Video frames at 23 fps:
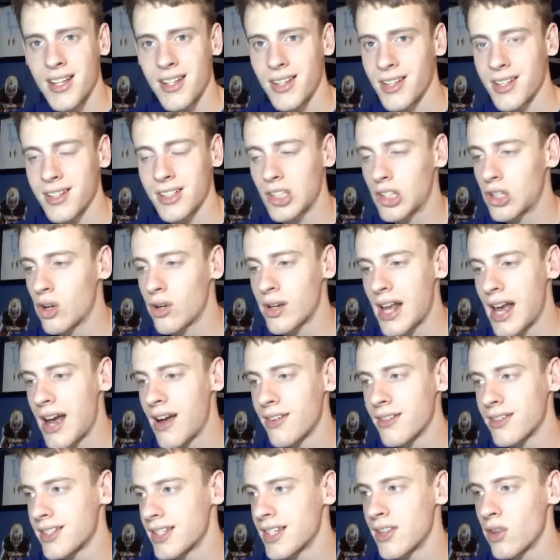This could go
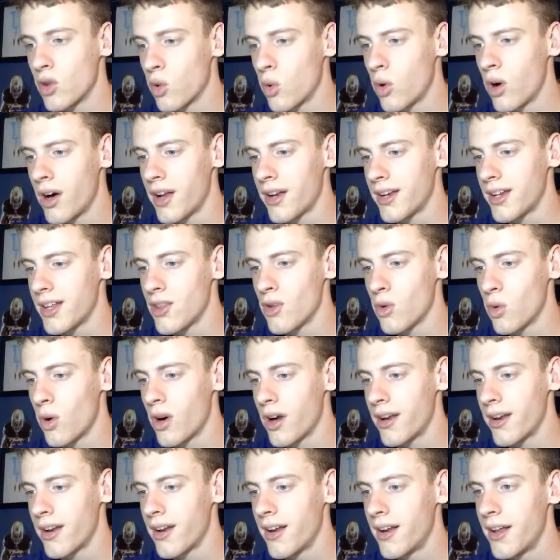down to either
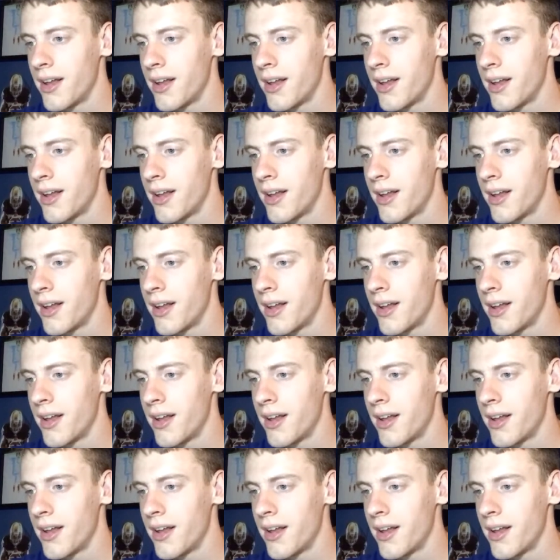one.